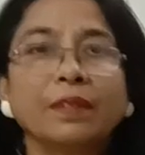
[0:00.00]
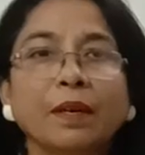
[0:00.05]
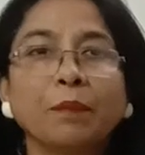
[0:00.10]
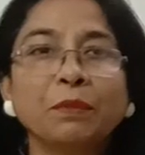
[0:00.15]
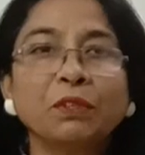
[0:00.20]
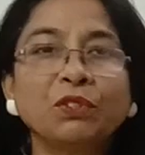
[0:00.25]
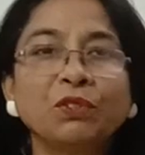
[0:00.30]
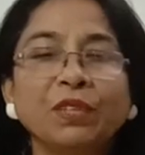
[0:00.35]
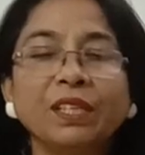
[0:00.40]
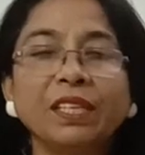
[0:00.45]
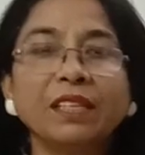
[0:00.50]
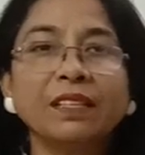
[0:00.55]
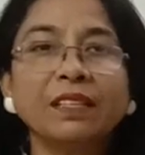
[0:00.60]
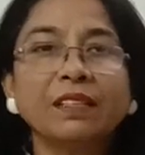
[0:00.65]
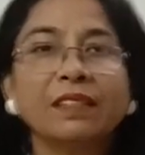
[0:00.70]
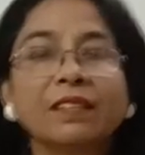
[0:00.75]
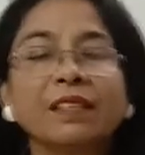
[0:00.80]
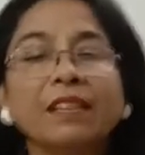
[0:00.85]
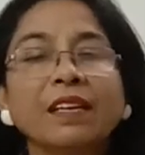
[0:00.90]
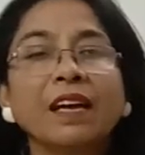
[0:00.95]
Number three,
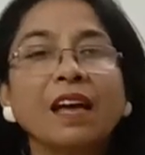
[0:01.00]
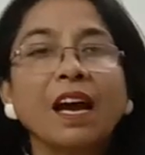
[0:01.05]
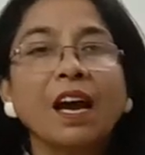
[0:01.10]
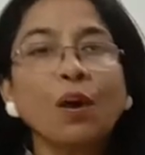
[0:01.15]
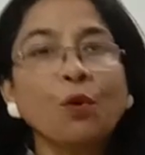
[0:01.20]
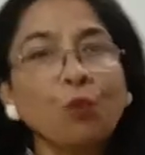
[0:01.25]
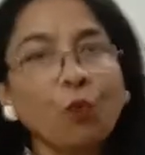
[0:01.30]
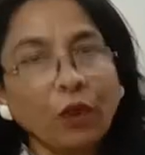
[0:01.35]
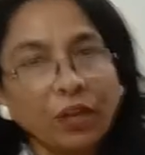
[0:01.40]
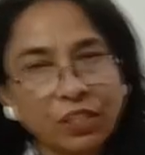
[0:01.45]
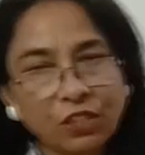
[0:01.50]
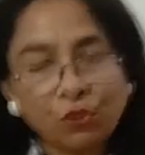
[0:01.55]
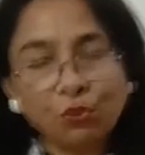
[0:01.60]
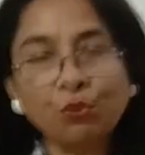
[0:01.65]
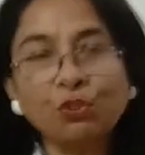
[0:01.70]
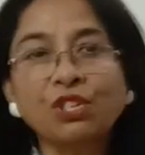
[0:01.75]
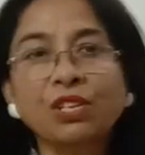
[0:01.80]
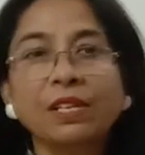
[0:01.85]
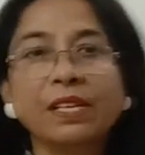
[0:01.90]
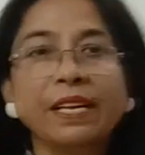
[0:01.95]
avoid
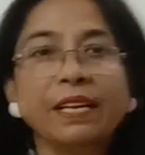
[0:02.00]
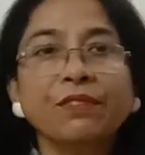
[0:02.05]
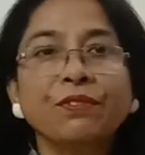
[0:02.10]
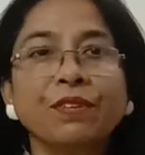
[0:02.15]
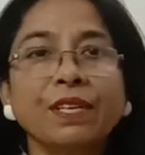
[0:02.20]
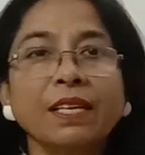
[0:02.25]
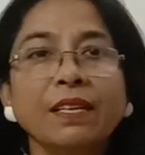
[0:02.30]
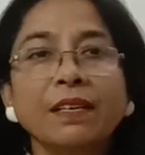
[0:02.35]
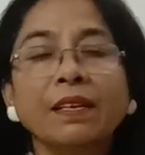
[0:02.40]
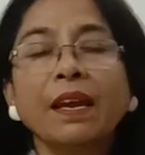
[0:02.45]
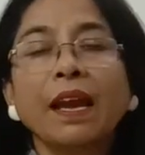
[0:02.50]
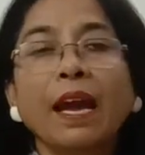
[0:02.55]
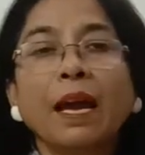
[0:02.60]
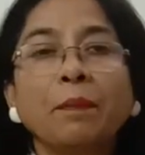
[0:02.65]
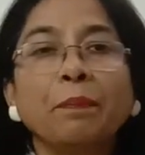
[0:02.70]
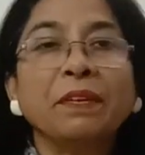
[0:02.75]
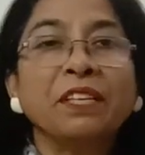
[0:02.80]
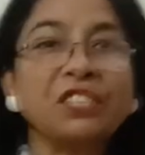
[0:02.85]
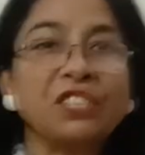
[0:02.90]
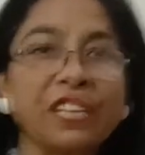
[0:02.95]
social gathering
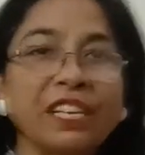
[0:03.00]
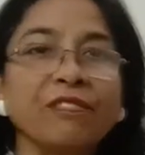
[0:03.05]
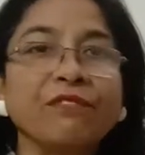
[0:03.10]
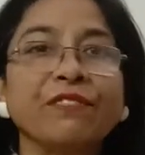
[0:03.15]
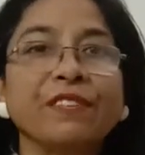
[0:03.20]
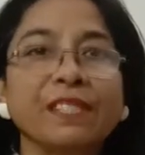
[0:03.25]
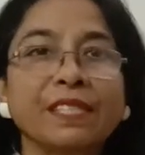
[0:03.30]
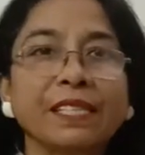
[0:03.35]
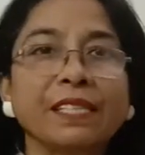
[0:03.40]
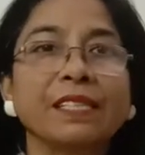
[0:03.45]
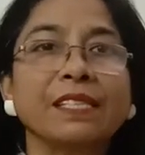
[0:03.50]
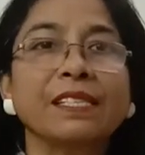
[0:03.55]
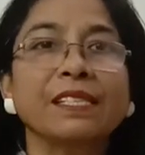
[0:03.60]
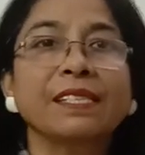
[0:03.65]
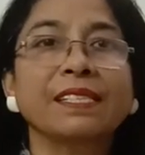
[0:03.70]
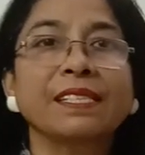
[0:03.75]
and maintain physical